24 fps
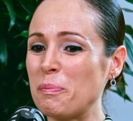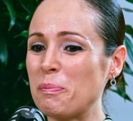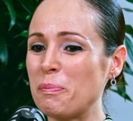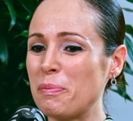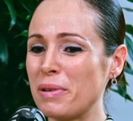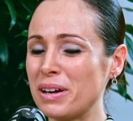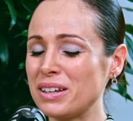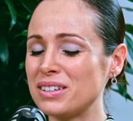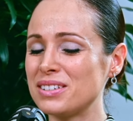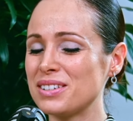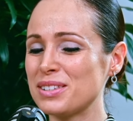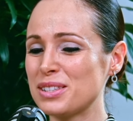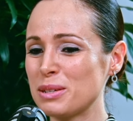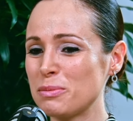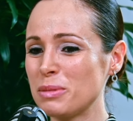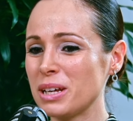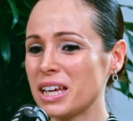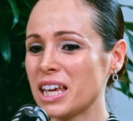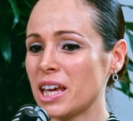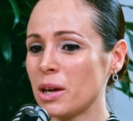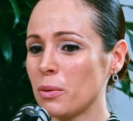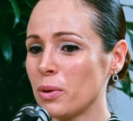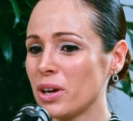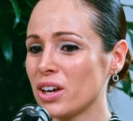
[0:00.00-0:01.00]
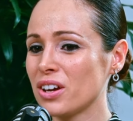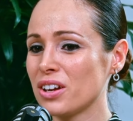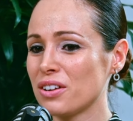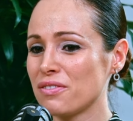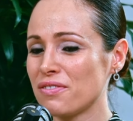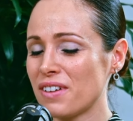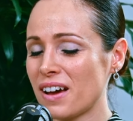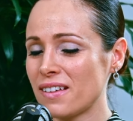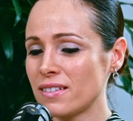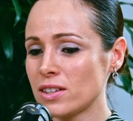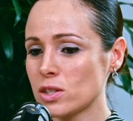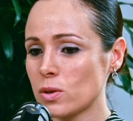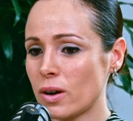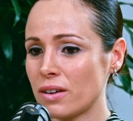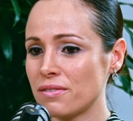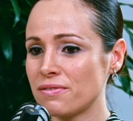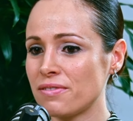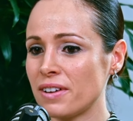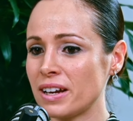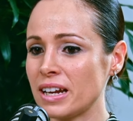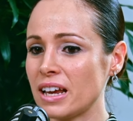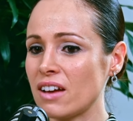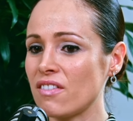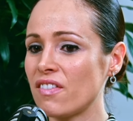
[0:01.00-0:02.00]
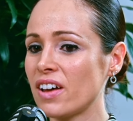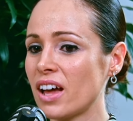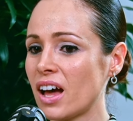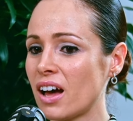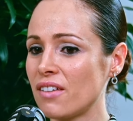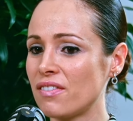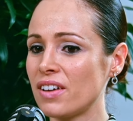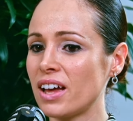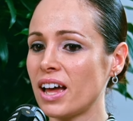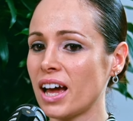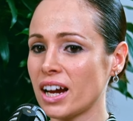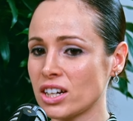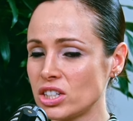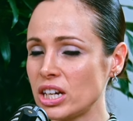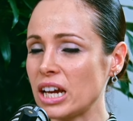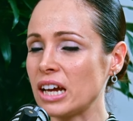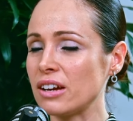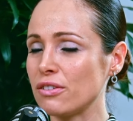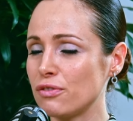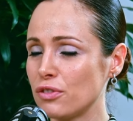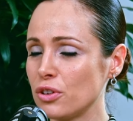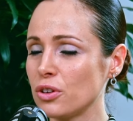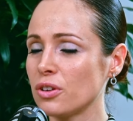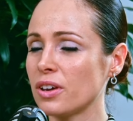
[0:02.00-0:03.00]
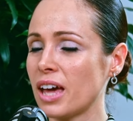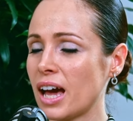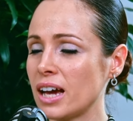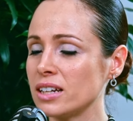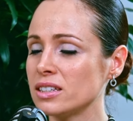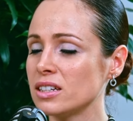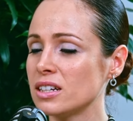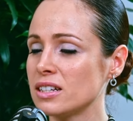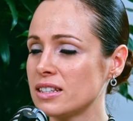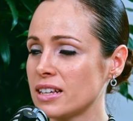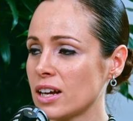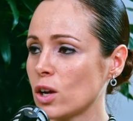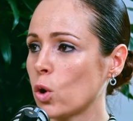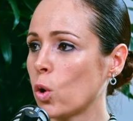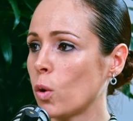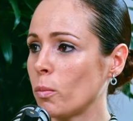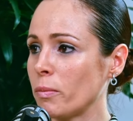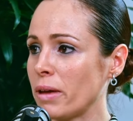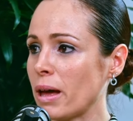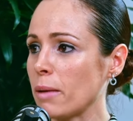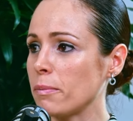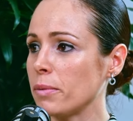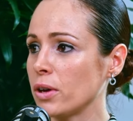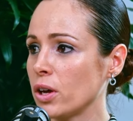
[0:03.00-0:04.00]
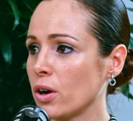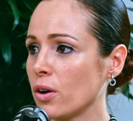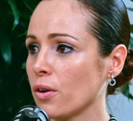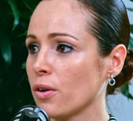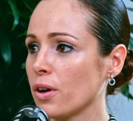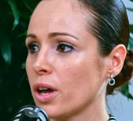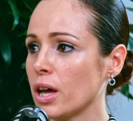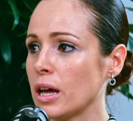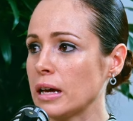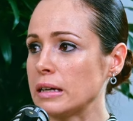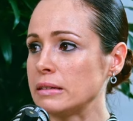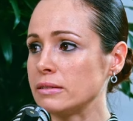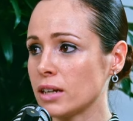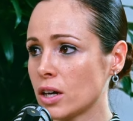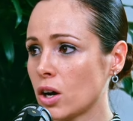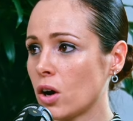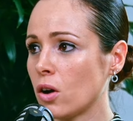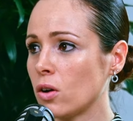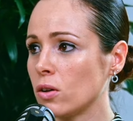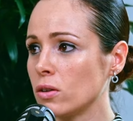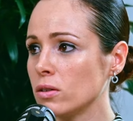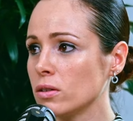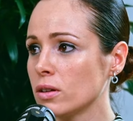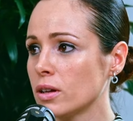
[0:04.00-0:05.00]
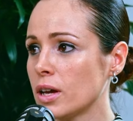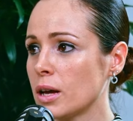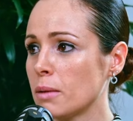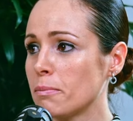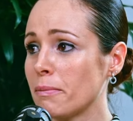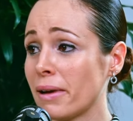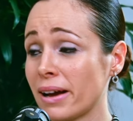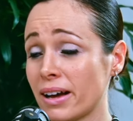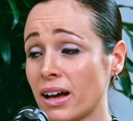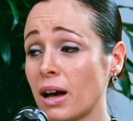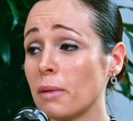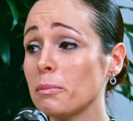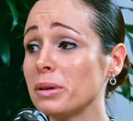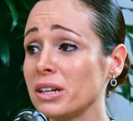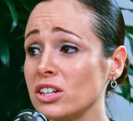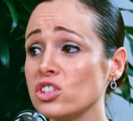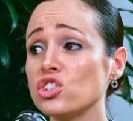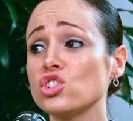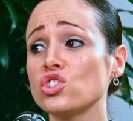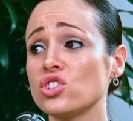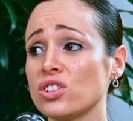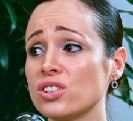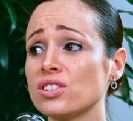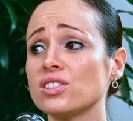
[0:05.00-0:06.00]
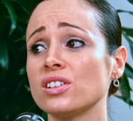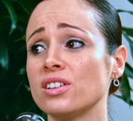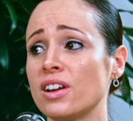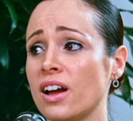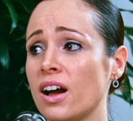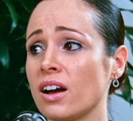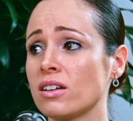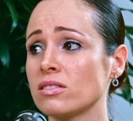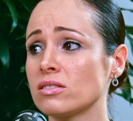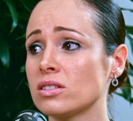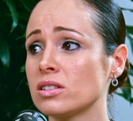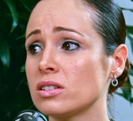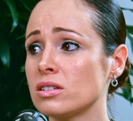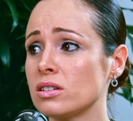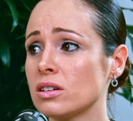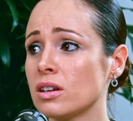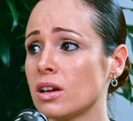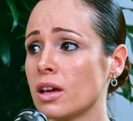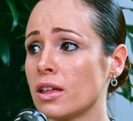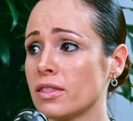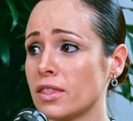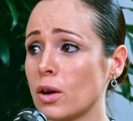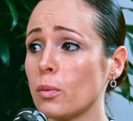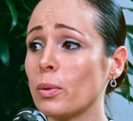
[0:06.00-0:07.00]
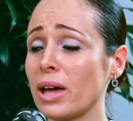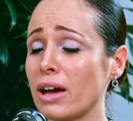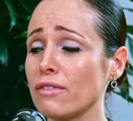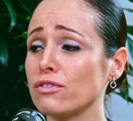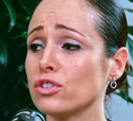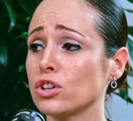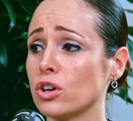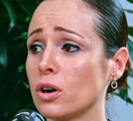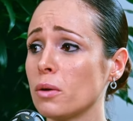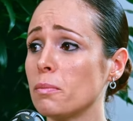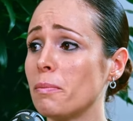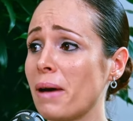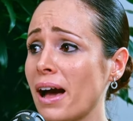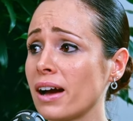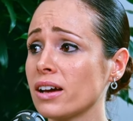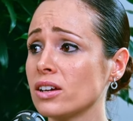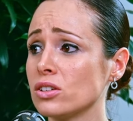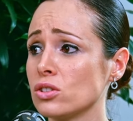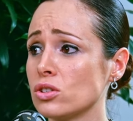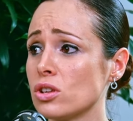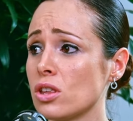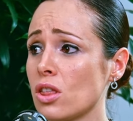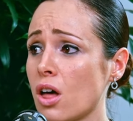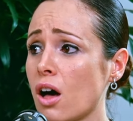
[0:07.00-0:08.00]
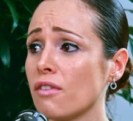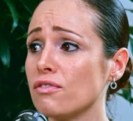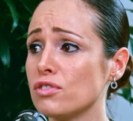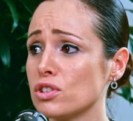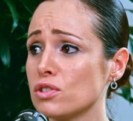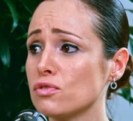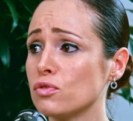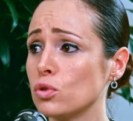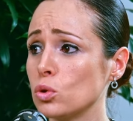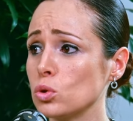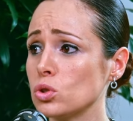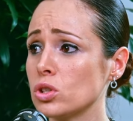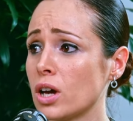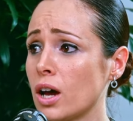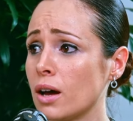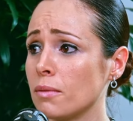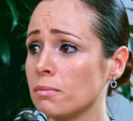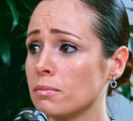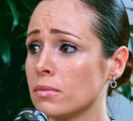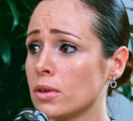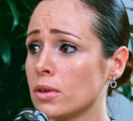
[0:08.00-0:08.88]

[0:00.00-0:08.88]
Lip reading: But Simnikiwe, you're going to find this quite funny. I've actually had a few candidates that call me up and go, Nicole, my company's just announced that we have to go back into the office full time.